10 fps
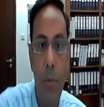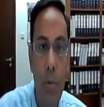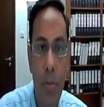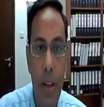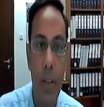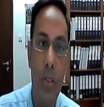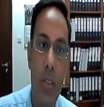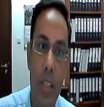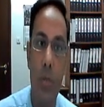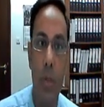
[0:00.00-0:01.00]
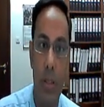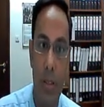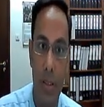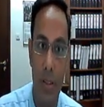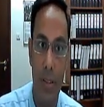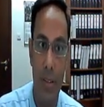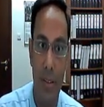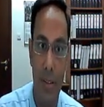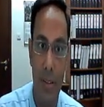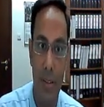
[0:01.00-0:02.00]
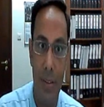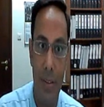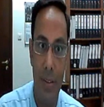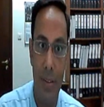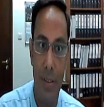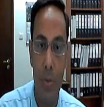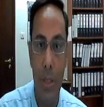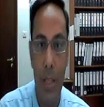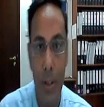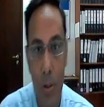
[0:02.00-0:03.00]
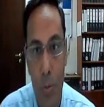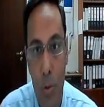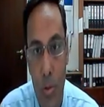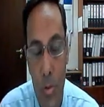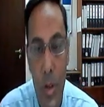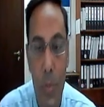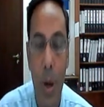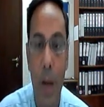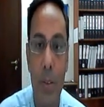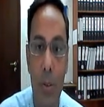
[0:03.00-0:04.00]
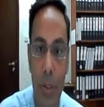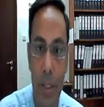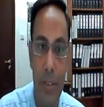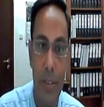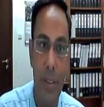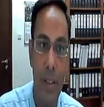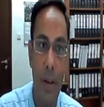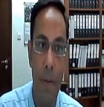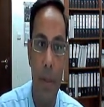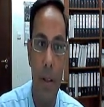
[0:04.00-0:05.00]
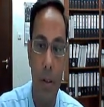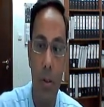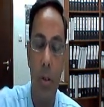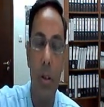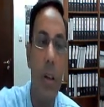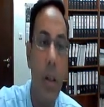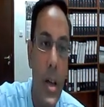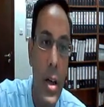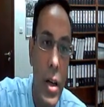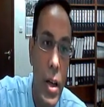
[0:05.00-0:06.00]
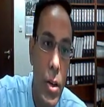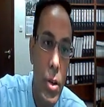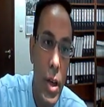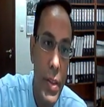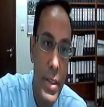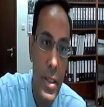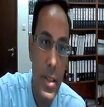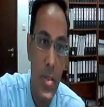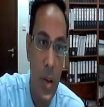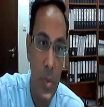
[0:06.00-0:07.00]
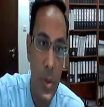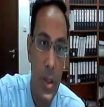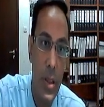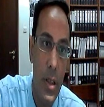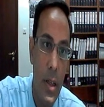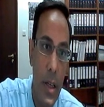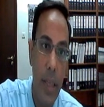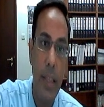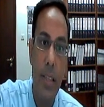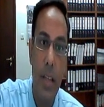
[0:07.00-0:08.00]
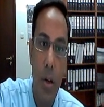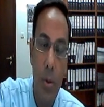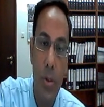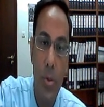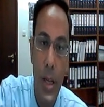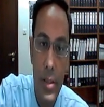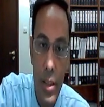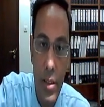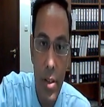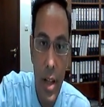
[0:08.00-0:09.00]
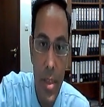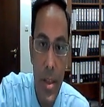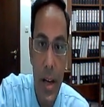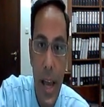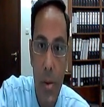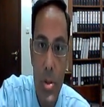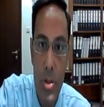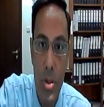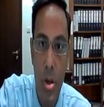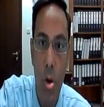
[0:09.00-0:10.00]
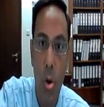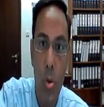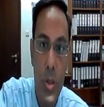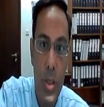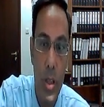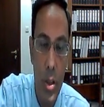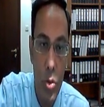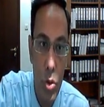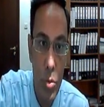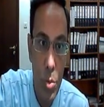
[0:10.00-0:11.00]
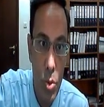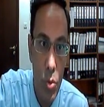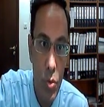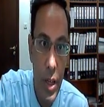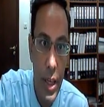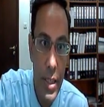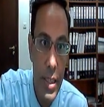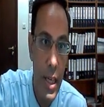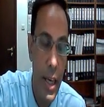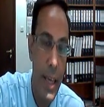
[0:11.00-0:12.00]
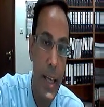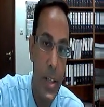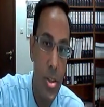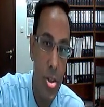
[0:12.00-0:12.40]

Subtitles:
We can move the constituent, but we cannot move part of it. Look at this example. He is going to attend another language course to improve his